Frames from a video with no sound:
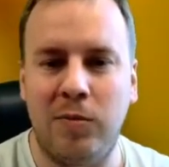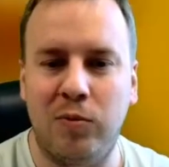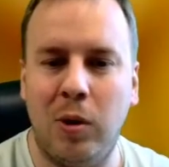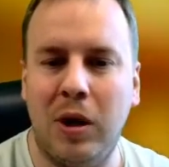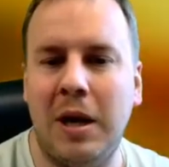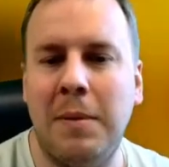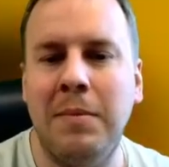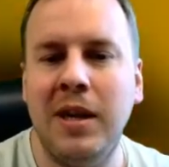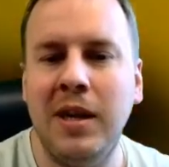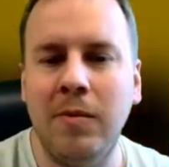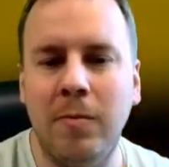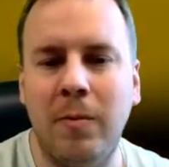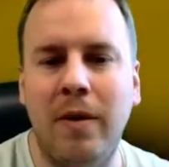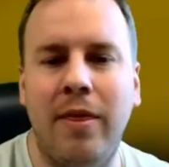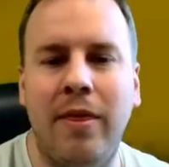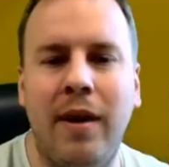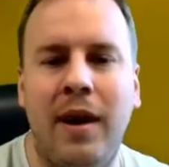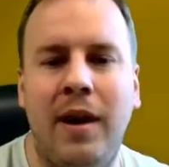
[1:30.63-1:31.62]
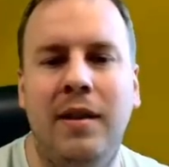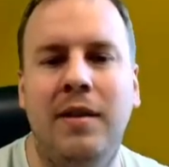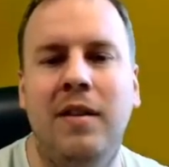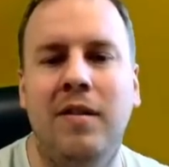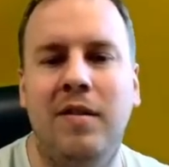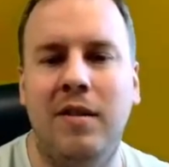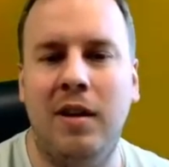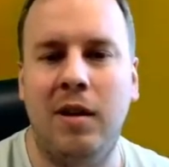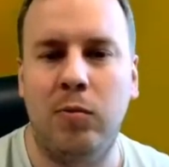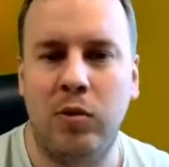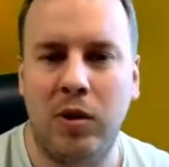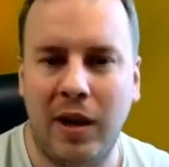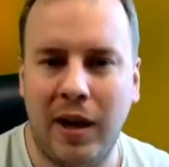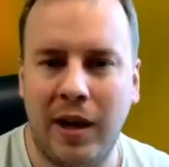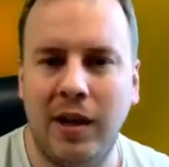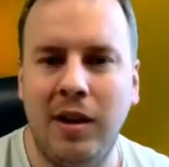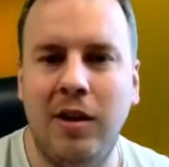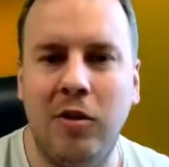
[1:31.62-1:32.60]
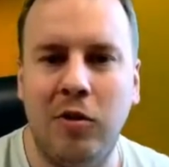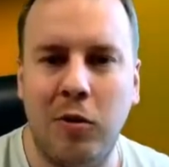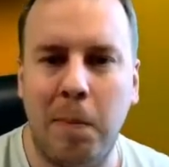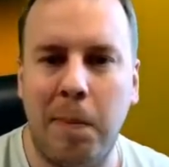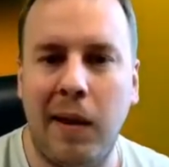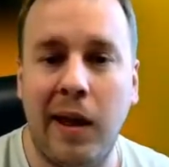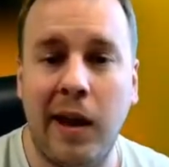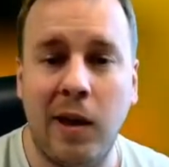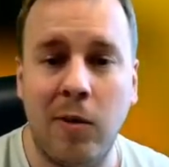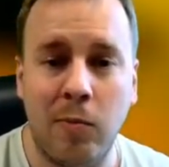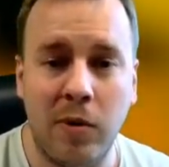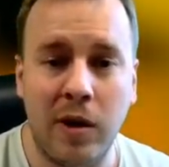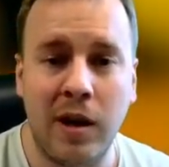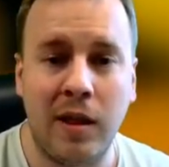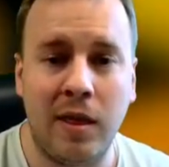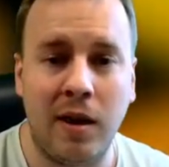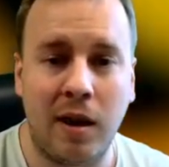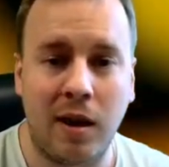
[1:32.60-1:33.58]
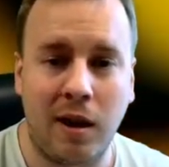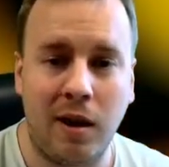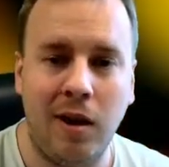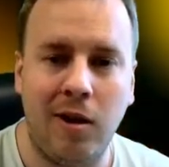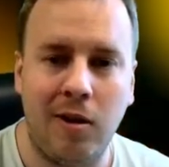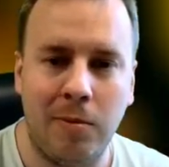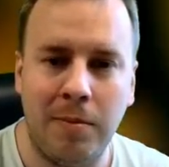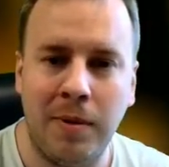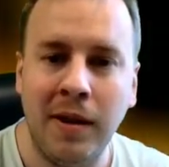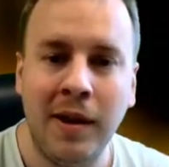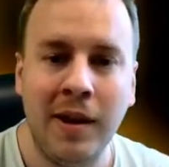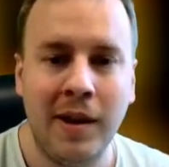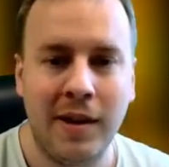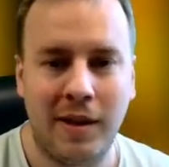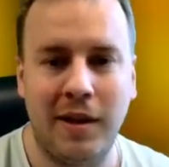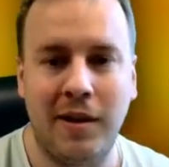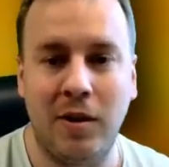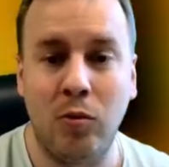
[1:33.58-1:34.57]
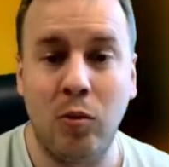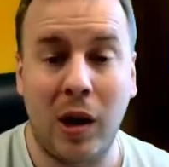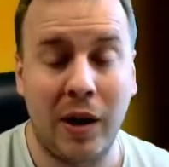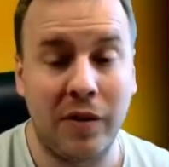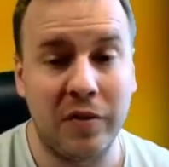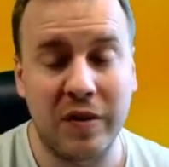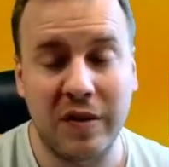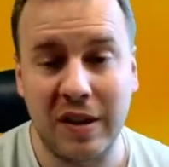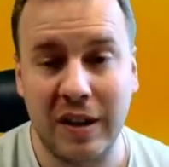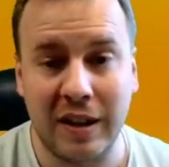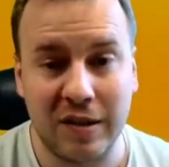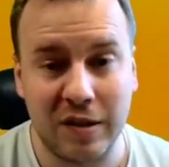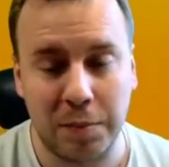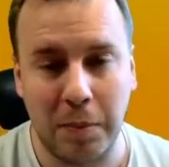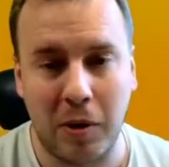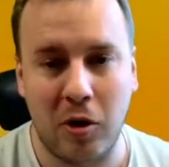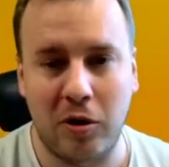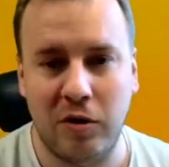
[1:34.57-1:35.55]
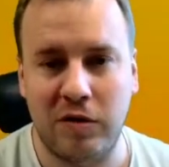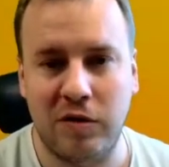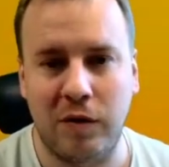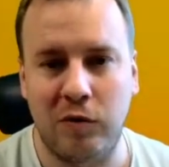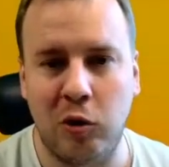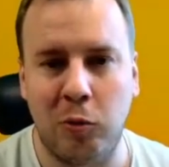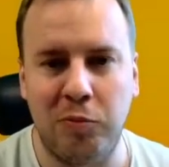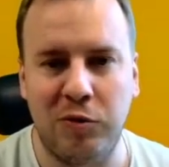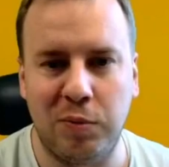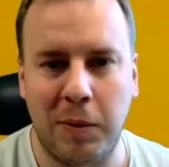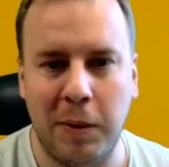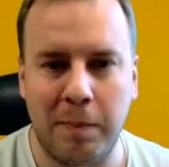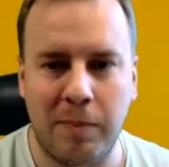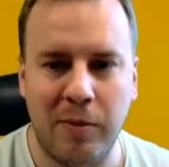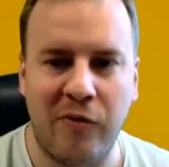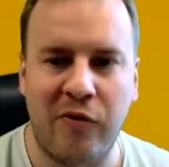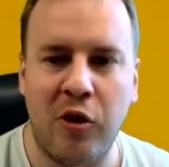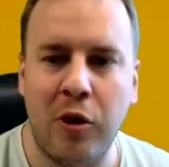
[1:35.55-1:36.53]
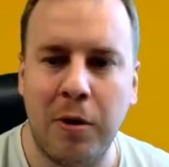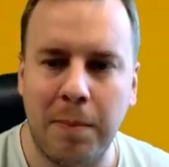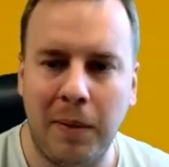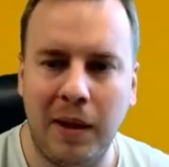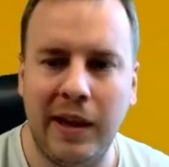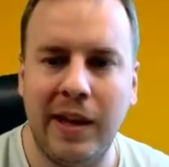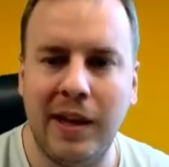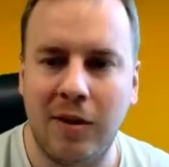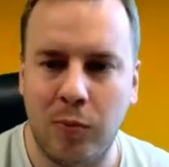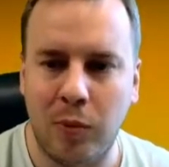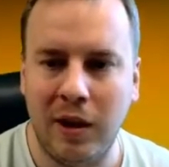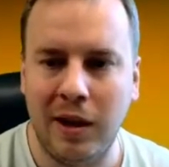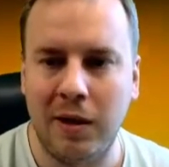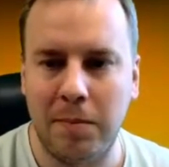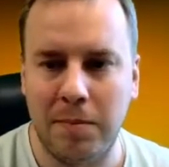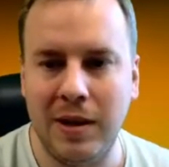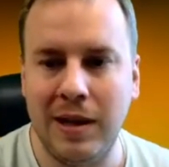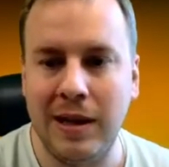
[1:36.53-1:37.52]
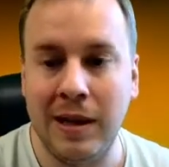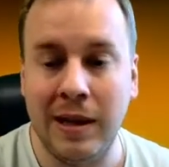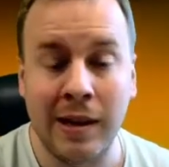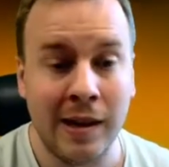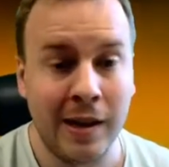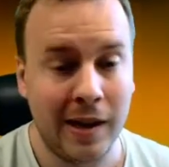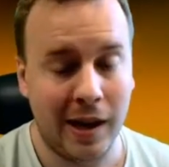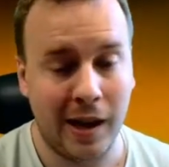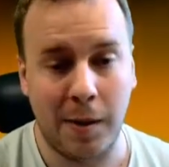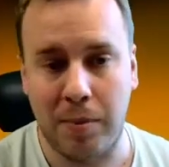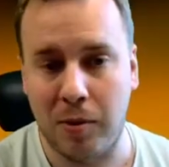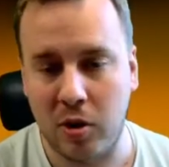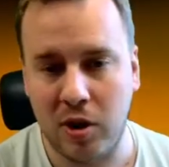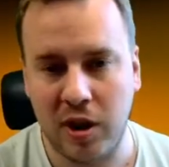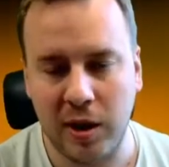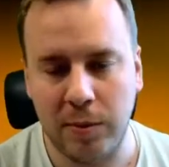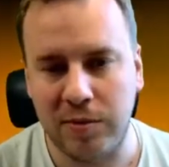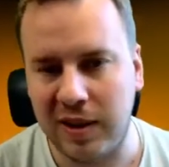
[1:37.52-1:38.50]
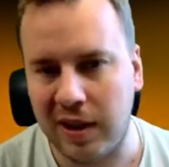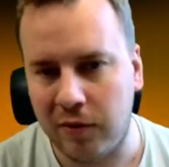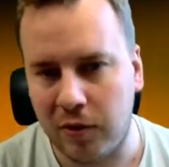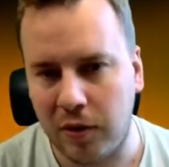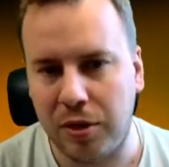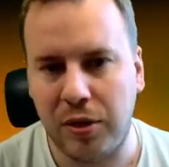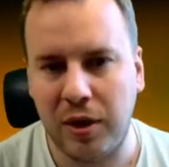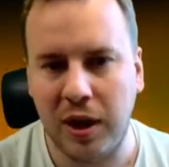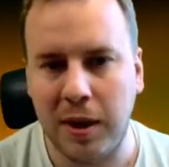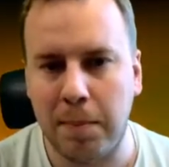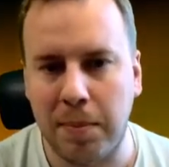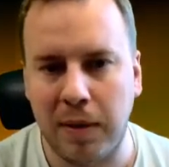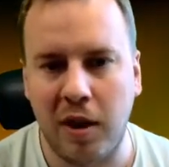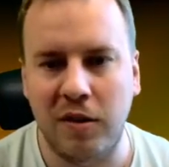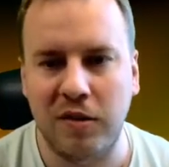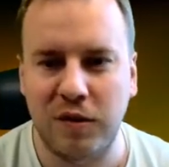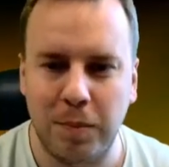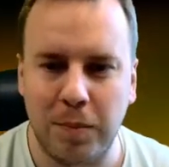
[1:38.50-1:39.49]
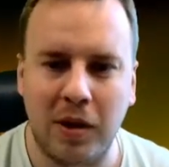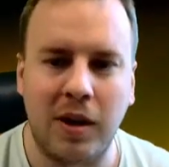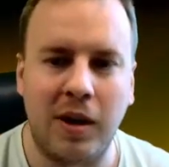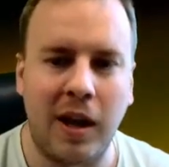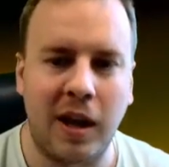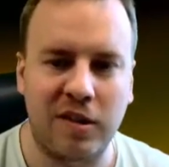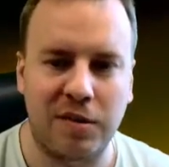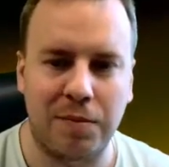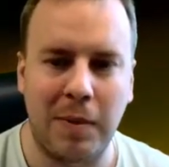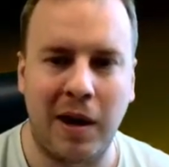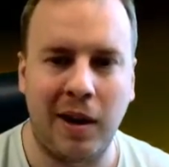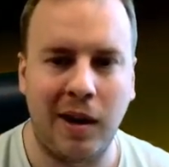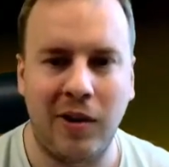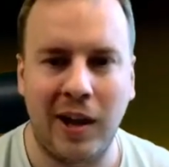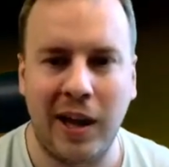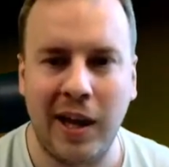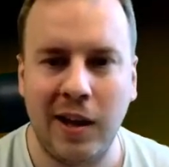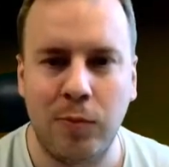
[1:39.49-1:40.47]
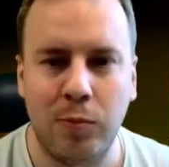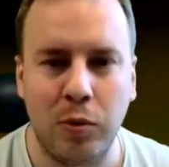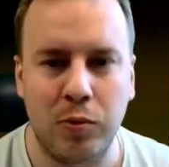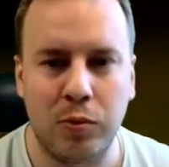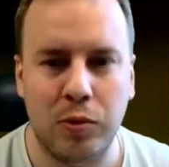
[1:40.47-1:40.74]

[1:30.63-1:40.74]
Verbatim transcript: What I mean with that is that I would like you to play with a club that do have 6 bars of topspin. Preferably it will be an Apocalypse level 3 plus, but an Extra Mile level 8 would